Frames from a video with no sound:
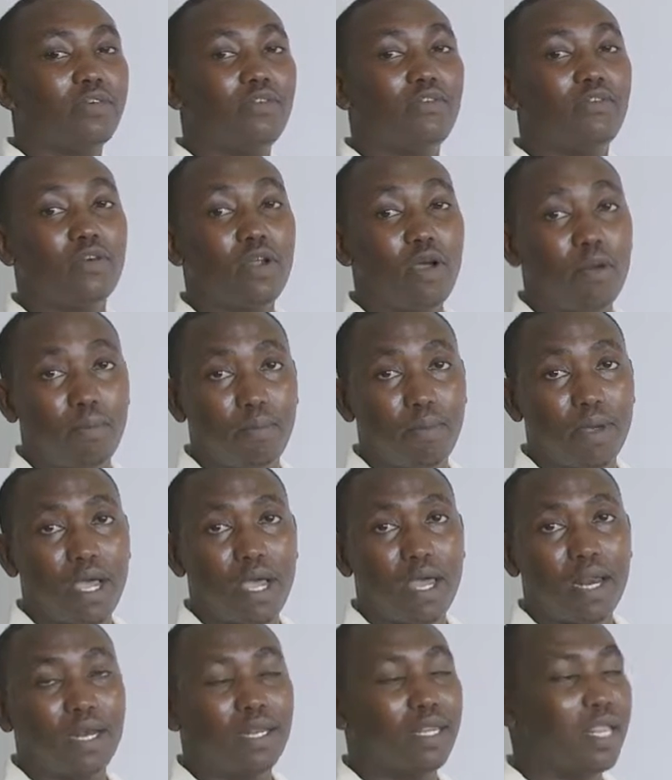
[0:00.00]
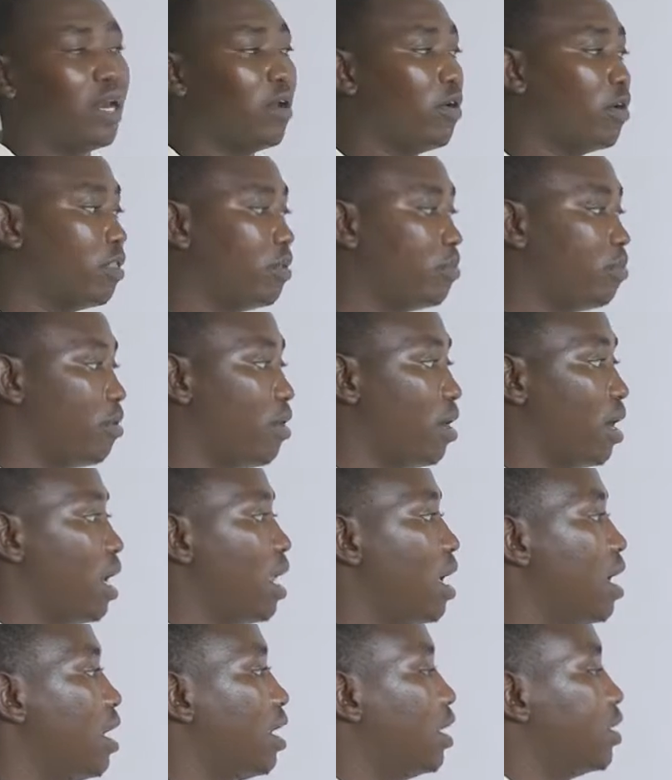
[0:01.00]
from the North Pole.
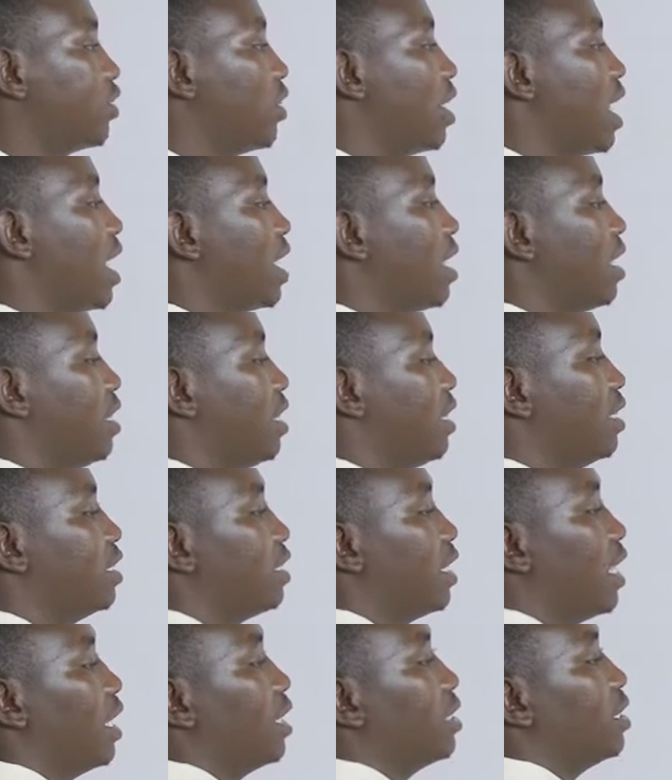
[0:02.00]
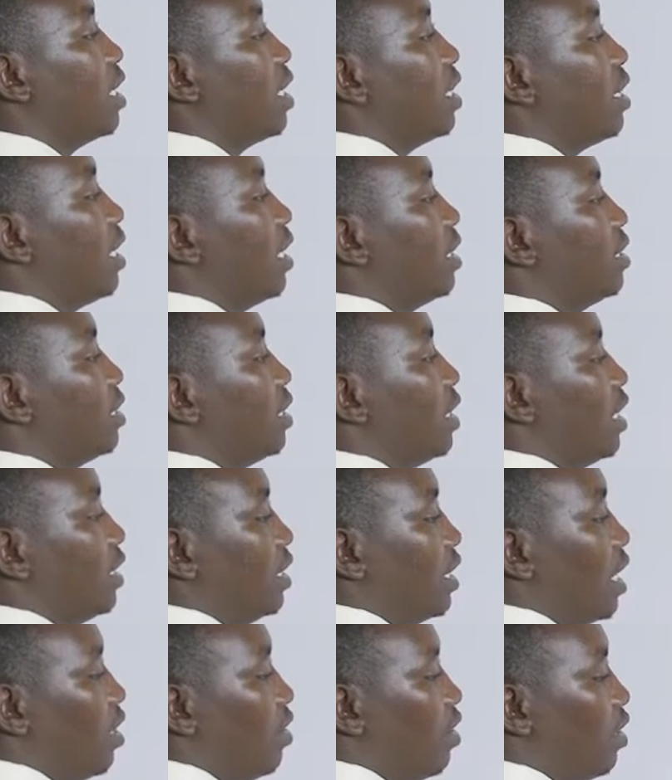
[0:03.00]
So like in this case, this
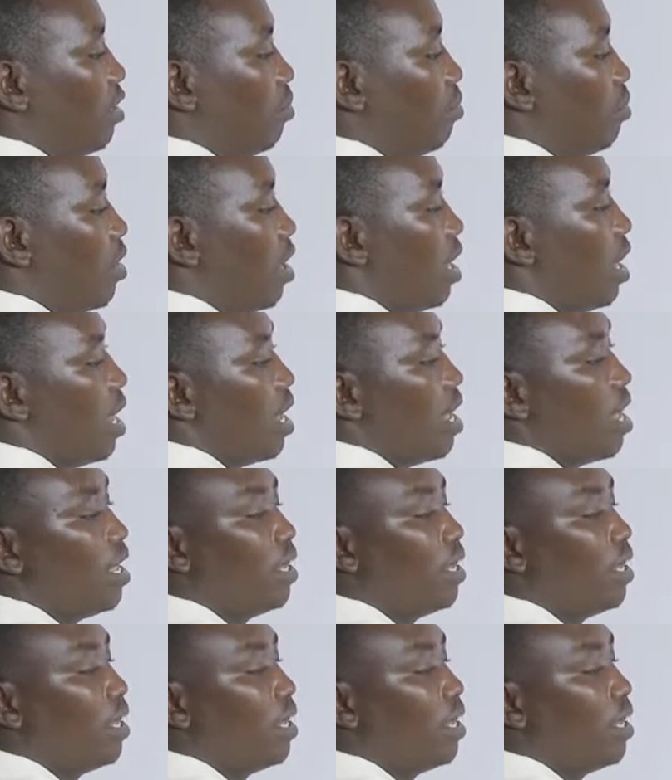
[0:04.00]
is the North Pole.